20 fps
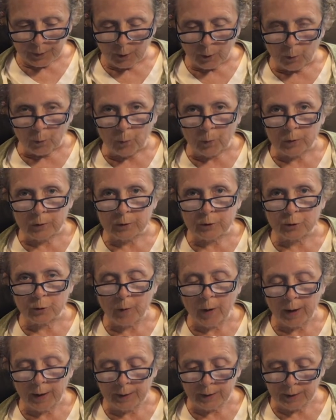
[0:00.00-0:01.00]
We'll
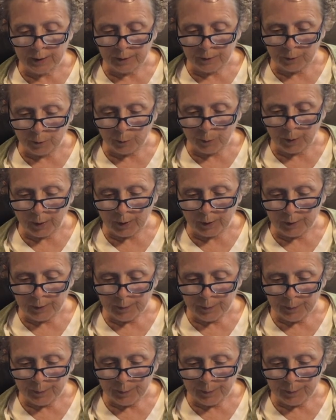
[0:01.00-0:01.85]
try, Isabel.